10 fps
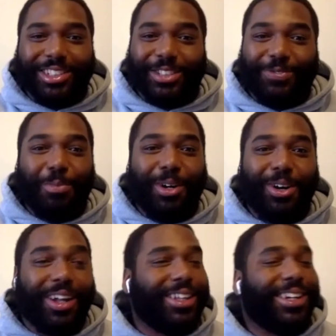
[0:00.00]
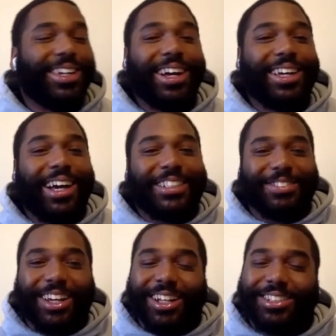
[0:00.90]
It's football. I love y'all guys
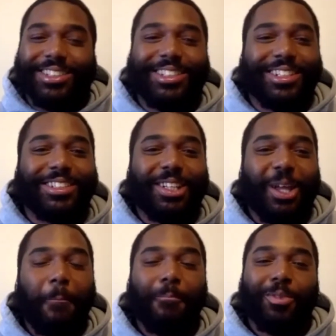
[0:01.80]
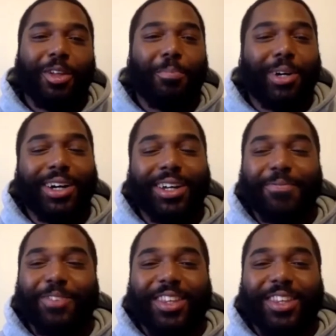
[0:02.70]
and y'all see this. But